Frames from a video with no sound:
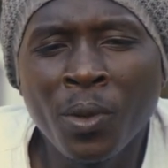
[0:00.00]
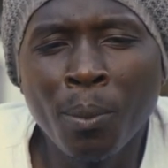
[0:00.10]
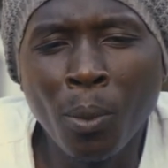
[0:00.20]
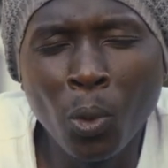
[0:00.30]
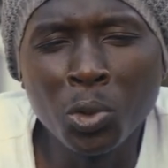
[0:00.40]

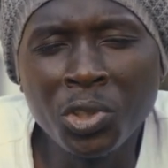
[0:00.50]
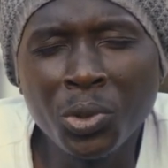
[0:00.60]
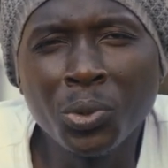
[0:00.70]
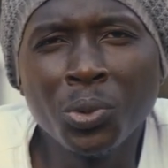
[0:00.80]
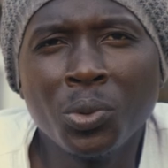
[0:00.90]
mold
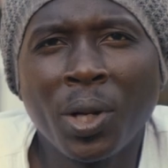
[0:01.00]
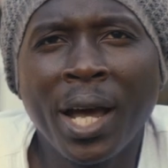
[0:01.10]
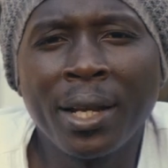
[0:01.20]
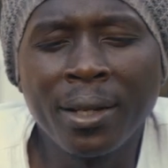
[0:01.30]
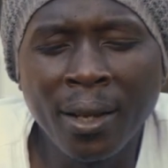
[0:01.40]
you
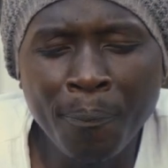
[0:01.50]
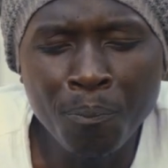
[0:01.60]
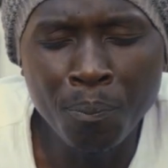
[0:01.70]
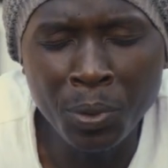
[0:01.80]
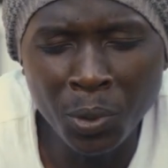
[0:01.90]
and
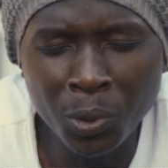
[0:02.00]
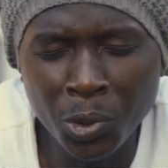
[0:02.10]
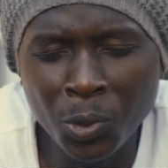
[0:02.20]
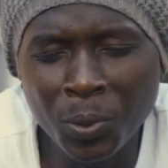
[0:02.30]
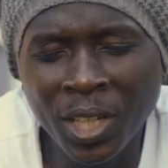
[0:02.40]
build
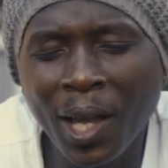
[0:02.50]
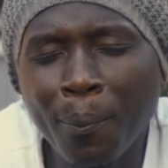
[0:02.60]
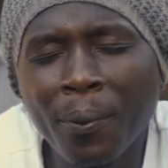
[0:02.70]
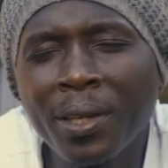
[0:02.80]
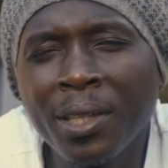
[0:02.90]
you to
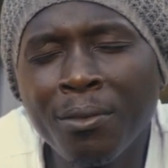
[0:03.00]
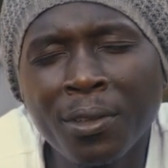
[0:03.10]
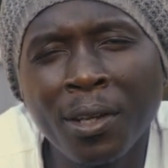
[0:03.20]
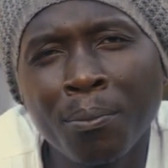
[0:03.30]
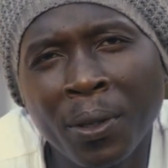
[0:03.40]
become
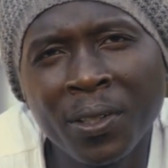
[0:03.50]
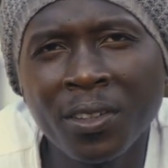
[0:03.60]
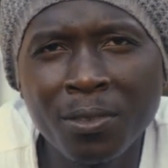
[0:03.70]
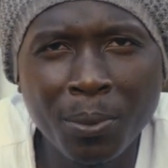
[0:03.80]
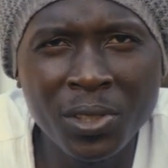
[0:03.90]
even a better
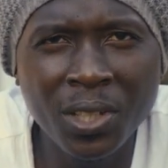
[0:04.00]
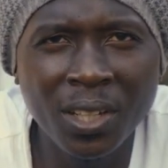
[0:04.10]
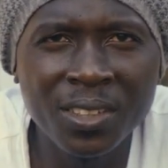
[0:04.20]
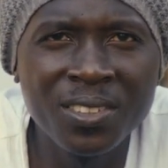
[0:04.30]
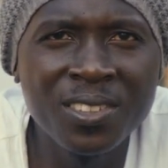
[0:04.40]

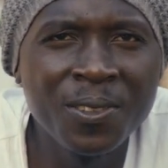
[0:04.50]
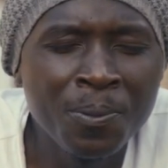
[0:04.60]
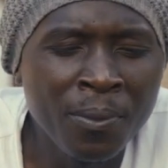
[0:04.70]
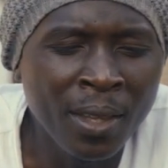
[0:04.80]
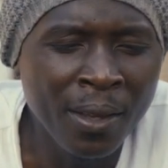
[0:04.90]
specialist.
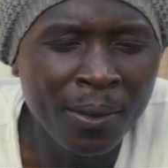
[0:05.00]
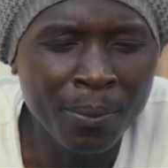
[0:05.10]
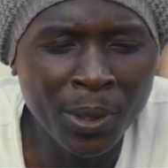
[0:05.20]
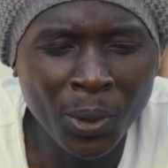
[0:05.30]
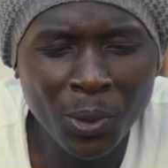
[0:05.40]

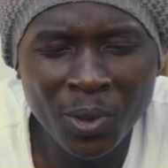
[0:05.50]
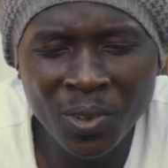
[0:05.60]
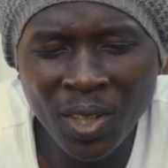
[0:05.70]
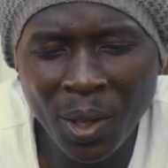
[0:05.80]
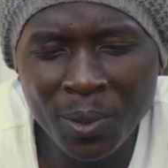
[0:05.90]

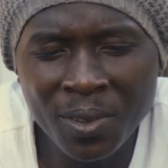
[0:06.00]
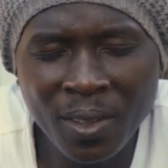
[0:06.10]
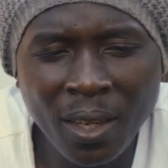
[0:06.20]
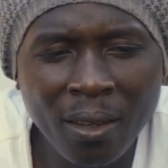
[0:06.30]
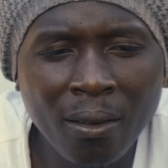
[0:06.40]
Because I would
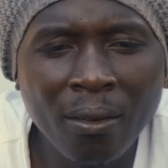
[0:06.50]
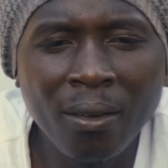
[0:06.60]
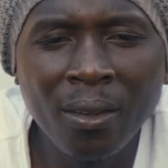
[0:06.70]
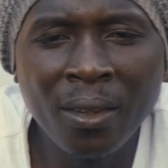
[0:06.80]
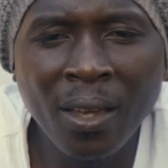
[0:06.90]
say
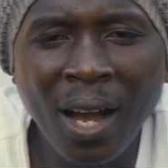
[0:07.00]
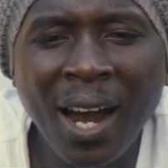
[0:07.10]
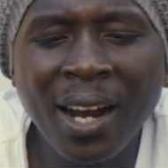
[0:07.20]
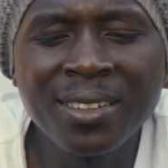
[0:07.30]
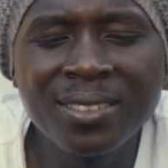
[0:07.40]
there
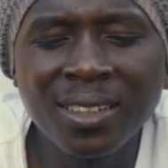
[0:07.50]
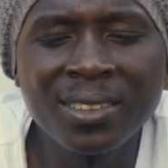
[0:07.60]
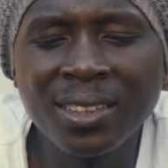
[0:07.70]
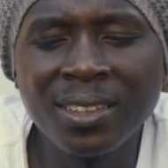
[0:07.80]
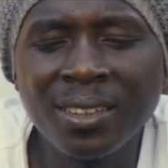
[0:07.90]
are
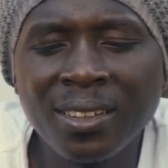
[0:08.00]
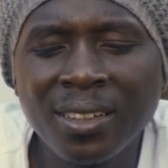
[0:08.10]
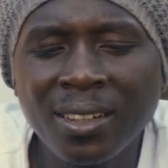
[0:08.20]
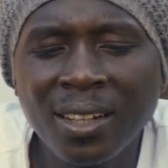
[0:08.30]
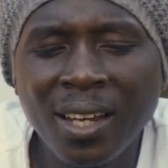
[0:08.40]
certain
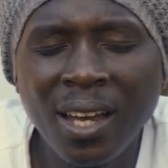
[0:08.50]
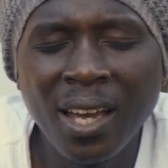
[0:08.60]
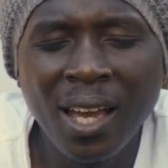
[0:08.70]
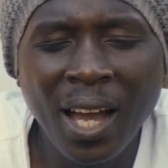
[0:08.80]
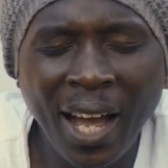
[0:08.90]

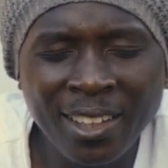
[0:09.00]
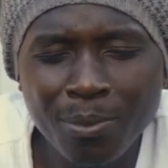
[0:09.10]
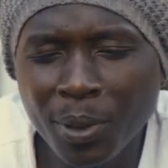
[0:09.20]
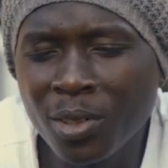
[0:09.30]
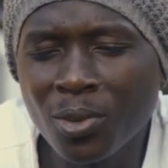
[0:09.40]

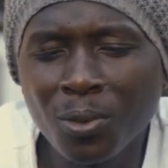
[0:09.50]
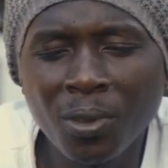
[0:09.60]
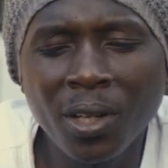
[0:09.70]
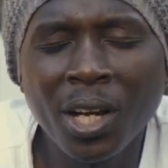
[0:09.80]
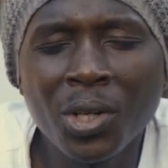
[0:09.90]
aspects of
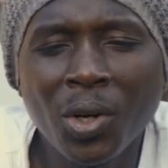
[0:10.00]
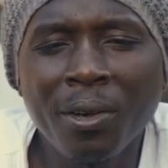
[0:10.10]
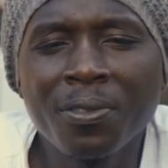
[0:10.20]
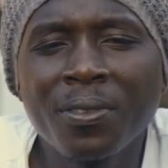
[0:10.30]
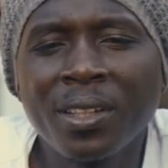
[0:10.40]
a
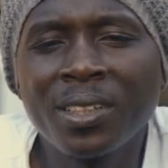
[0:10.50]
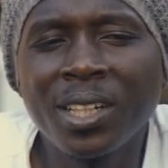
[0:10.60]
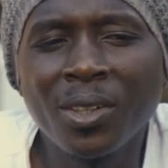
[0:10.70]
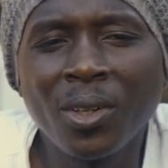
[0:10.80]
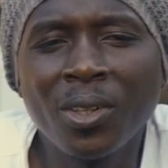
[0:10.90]
craft that
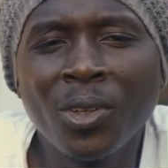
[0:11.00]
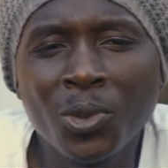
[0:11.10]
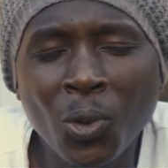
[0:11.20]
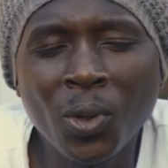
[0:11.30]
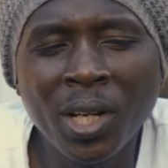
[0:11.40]
can
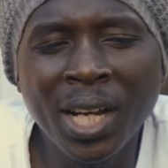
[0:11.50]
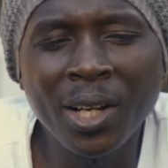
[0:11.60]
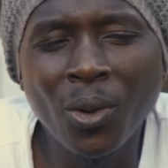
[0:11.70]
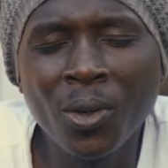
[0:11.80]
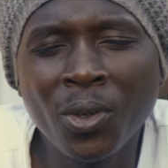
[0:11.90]

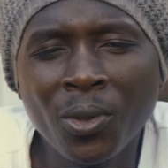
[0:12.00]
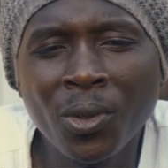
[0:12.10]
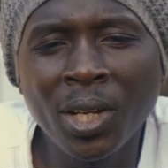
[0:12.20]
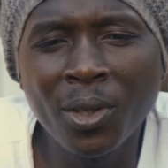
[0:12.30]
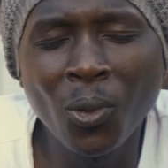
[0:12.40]
can
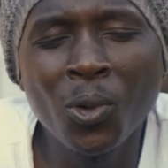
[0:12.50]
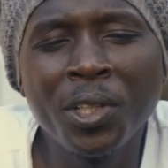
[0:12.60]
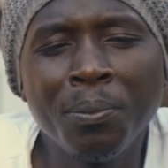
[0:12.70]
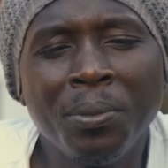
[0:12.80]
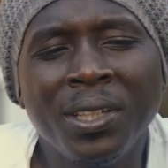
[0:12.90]

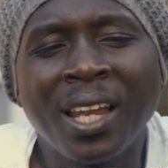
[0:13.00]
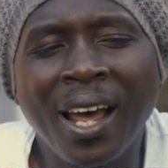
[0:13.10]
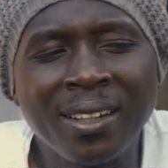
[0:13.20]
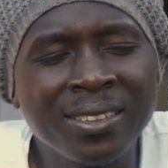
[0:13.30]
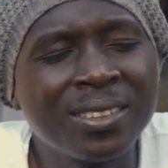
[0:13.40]
only be
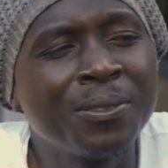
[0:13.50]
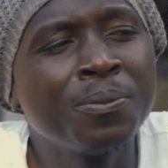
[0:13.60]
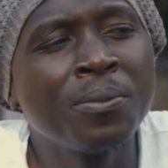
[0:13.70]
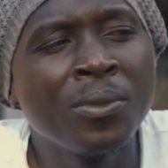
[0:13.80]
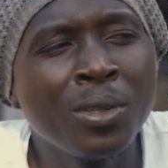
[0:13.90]
learned
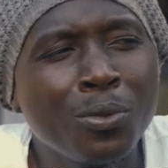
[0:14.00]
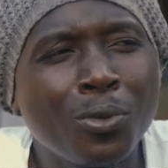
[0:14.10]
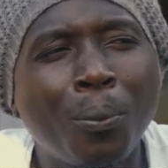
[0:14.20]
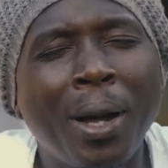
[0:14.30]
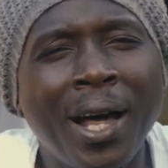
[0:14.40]

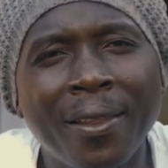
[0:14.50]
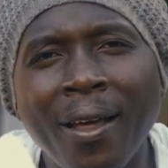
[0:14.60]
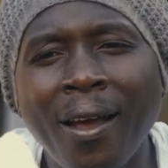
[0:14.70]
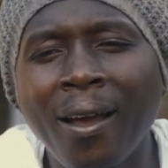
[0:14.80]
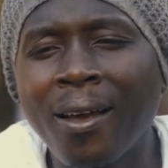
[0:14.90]
from
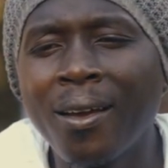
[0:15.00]
other